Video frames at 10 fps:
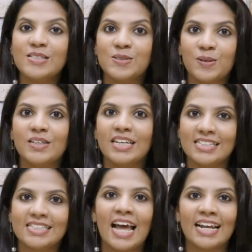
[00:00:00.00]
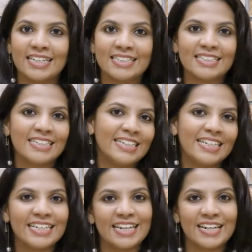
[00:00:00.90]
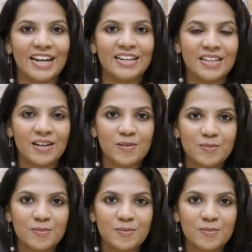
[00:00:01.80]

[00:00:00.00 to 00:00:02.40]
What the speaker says: So yes, that is a really great idea.